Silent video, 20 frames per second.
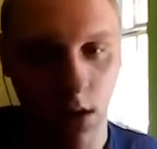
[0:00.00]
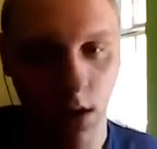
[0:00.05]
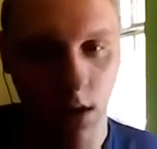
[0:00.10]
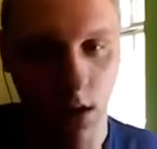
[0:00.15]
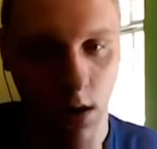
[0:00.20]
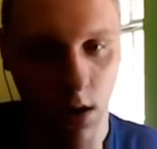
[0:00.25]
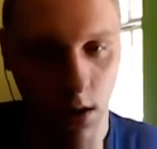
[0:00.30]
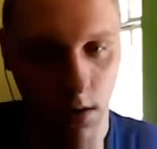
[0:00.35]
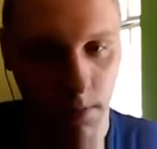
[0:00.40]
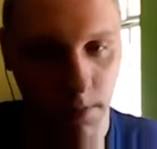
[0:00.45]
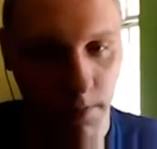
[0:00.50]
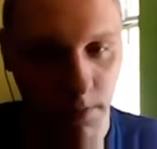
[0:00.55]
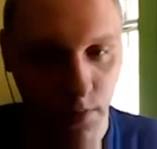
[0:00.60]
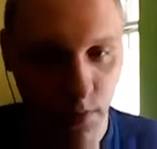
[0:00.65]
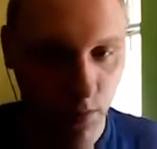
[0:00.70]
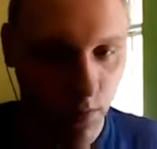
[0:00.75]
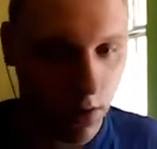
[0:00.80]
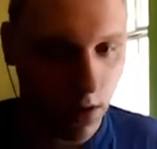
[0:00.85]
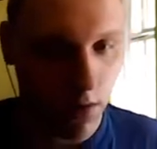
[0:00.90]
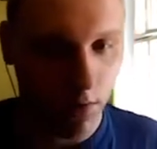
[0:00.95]

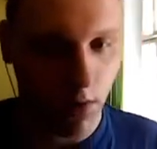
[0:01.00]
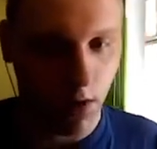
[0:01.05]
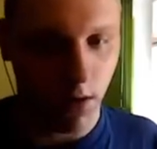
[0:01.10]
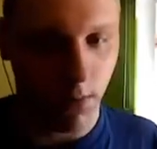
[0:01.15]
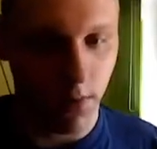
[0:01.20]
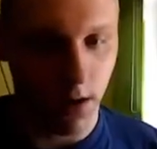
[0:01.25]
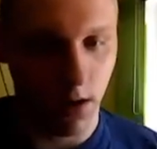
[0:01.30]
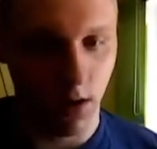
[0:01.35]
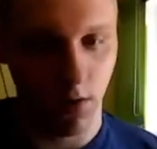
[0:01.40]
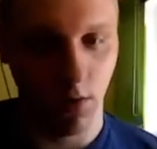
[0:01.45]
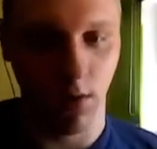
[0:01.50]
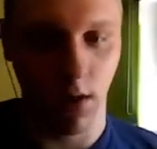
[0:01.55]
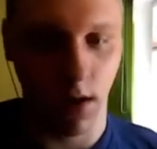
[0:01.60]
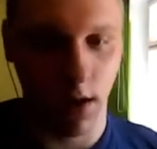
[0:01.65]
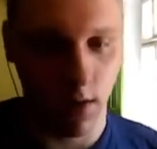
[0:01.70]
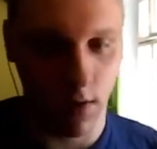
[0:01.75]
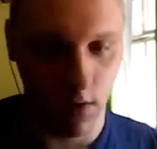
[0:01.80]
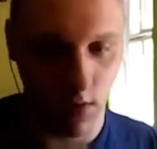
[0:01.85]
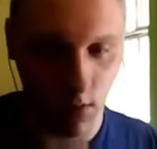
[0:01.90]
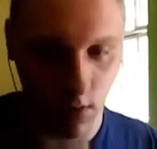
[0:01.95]
What I recommend
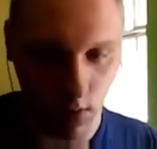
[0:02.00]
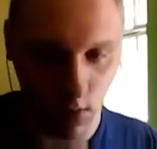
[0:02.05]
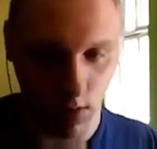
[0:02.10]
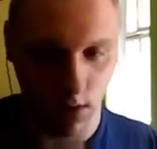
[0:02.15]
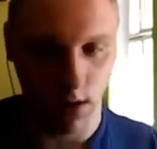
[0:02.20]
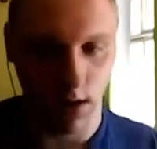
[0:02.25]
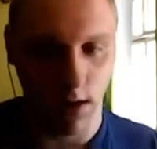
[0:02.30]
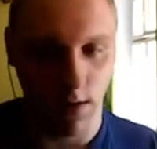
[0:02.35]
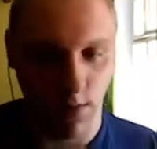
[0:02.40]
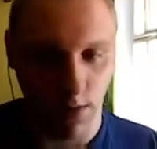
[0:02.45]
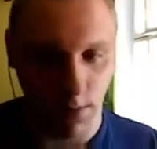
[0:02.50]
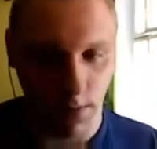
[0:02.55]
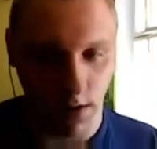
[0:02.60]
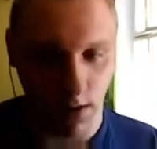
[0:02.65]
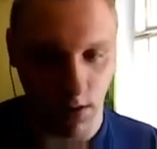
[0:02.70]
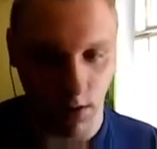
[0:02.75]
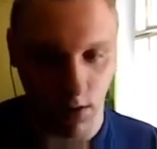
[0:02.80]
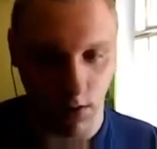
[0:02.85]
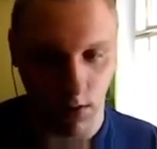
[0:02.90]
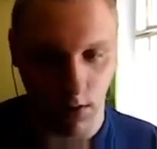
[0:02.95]
doing to have a
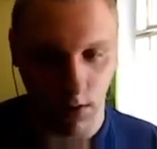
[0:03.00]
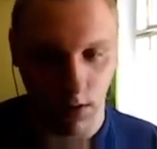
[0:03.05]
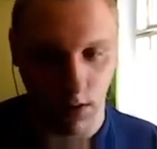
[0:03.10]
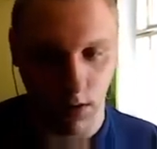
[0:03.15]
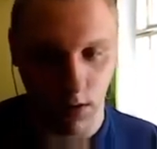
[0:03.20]
better